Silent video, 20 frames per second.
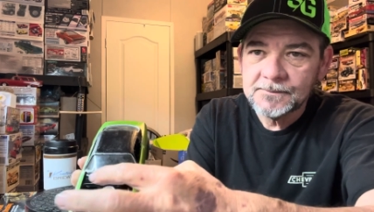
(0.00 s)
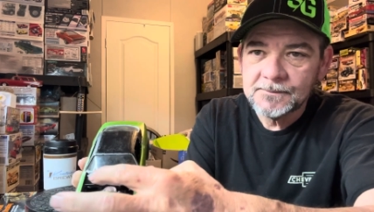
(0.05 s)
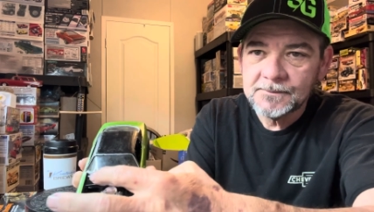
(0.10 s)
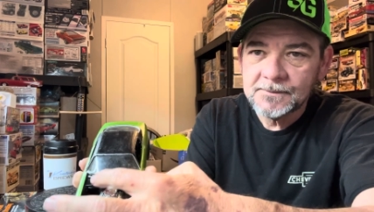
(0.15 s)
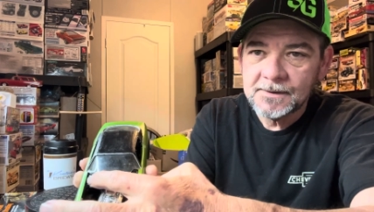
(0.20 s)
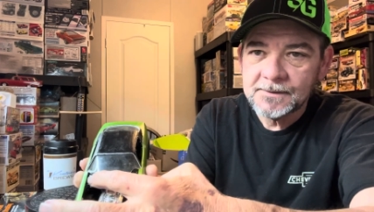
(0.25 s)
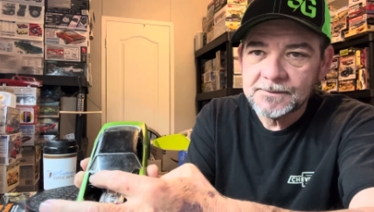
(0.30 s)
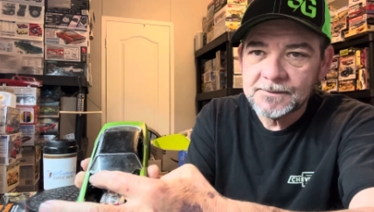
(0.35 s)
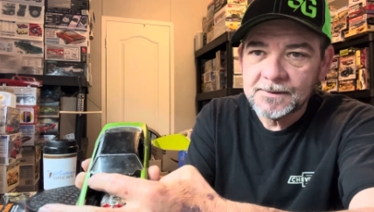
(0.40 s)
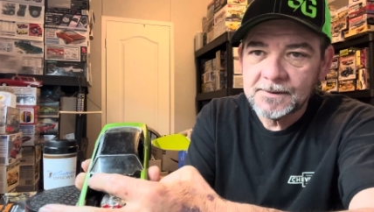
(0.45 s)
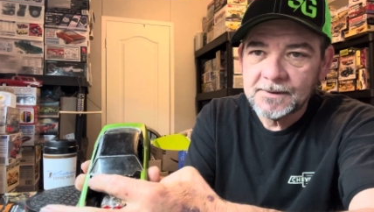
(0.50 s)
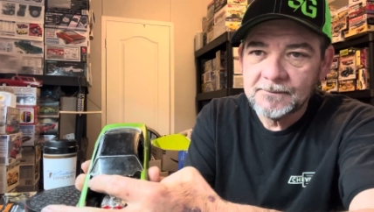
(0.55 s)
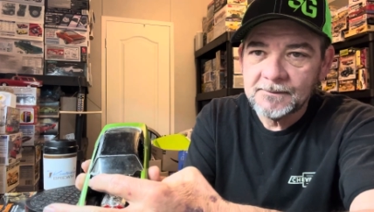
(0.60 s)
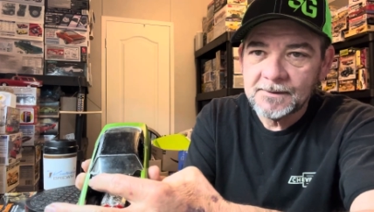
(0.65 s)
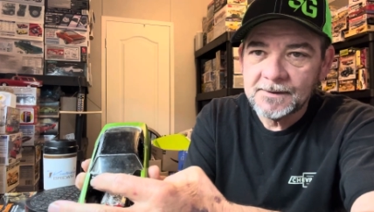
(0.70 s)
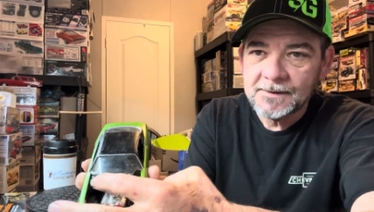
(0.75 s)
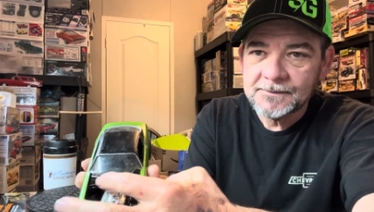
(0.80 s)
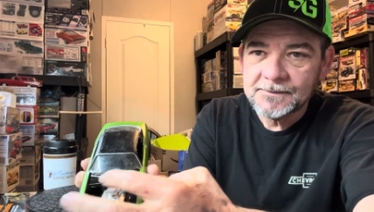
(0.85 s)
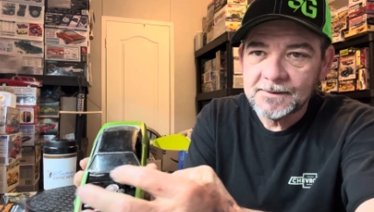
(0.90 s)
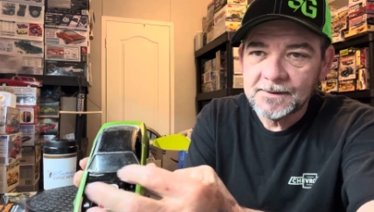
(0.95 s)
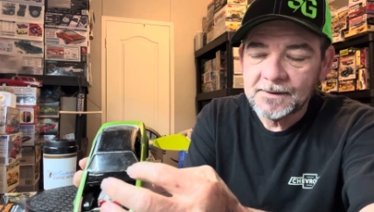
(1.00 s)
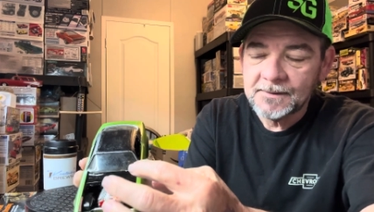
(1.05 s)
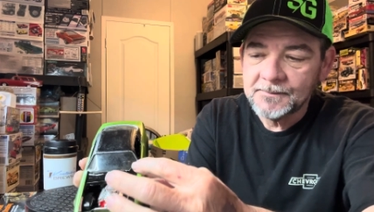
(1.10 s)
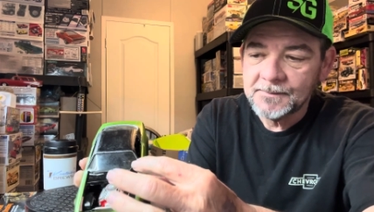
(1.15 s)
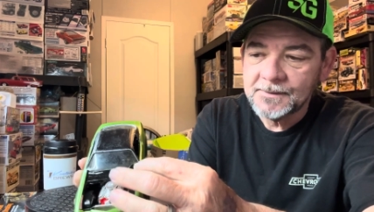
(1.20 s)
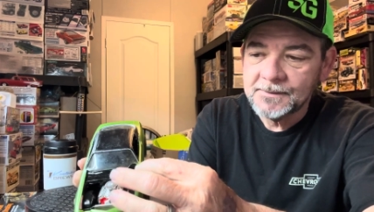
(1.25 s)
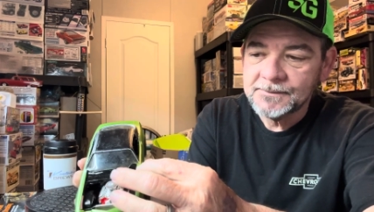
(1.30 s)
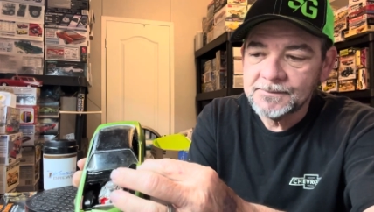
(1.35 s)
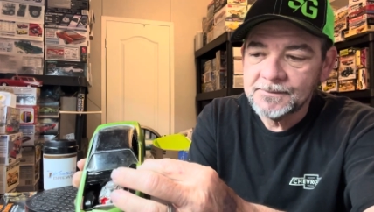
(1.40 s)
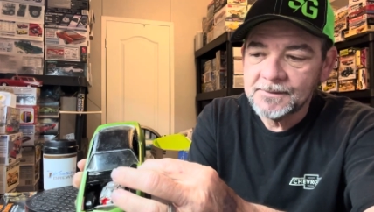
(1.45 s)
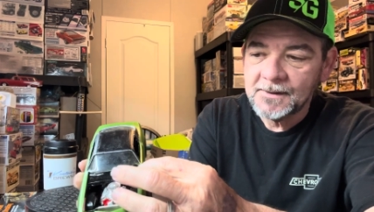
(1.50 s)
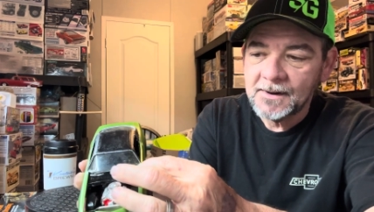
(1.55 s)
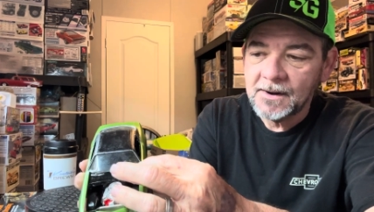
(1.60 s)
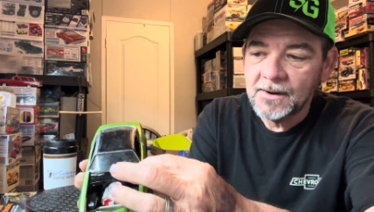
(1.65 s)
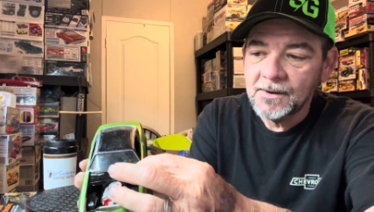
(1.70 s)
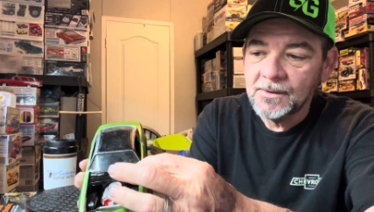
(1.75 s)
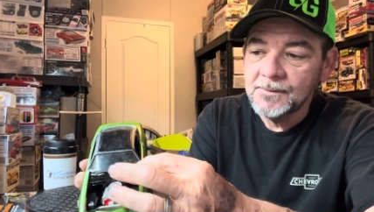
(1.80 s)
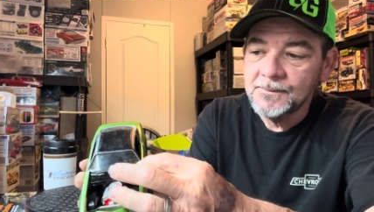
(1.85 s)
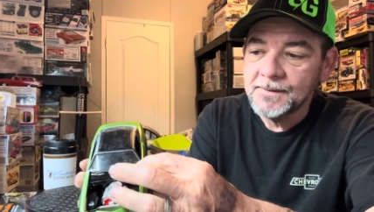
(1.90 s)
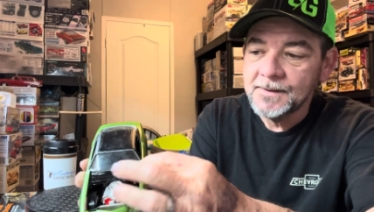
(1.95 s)
right there and right there because of the
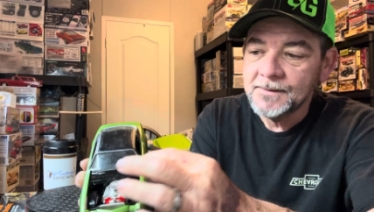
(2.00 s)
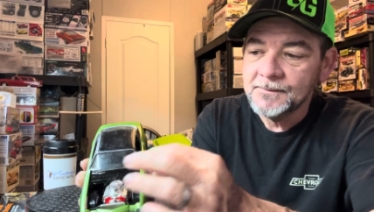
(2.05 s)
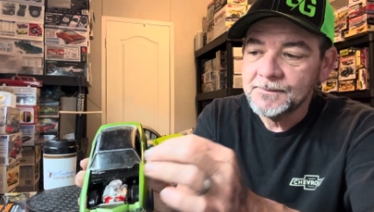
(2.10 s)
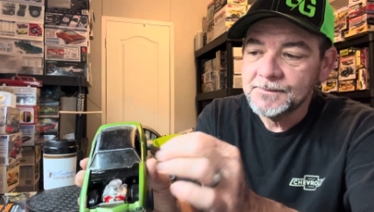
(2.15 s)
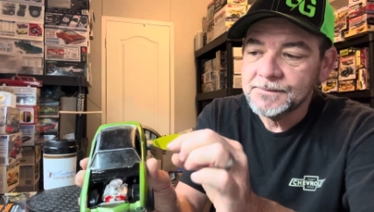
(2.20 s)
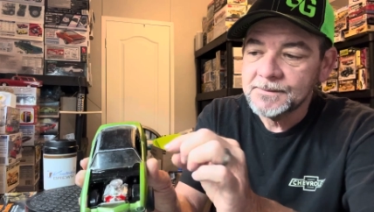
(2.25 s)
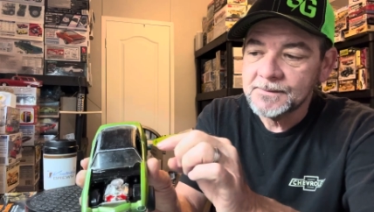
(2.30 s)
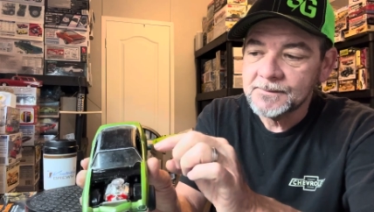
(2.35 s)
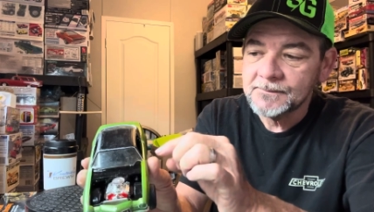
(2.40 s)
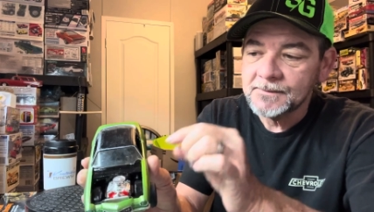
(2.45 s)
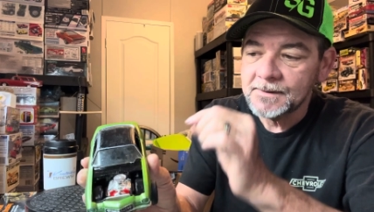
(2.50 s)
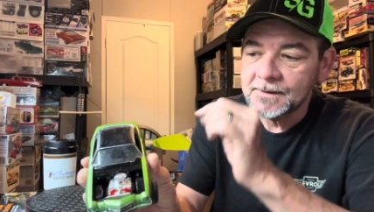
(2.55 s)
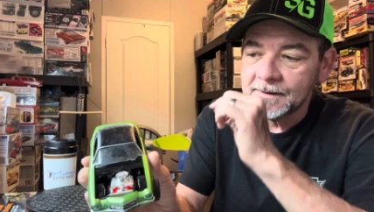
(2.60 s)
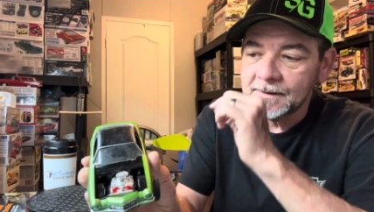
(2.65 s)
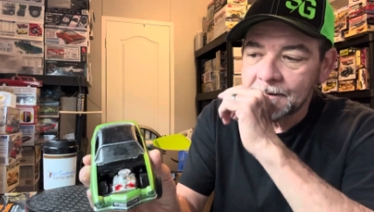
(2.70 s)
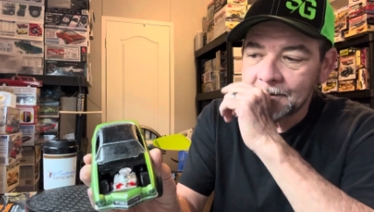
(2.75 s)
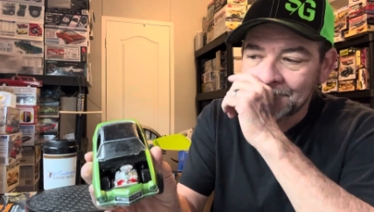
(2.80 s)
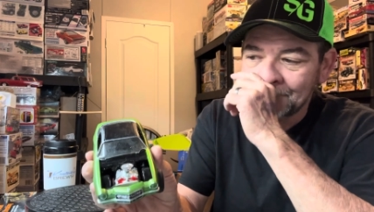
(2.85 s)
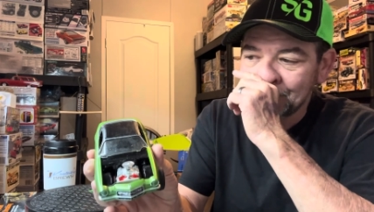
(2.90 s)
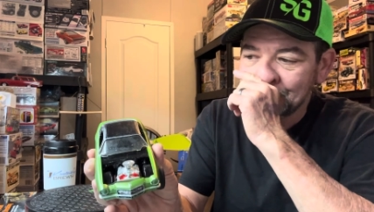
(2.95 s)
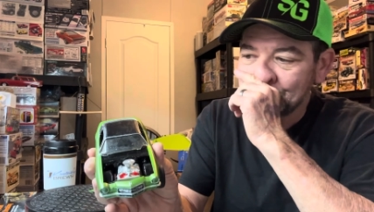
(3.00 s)
glue that was on there,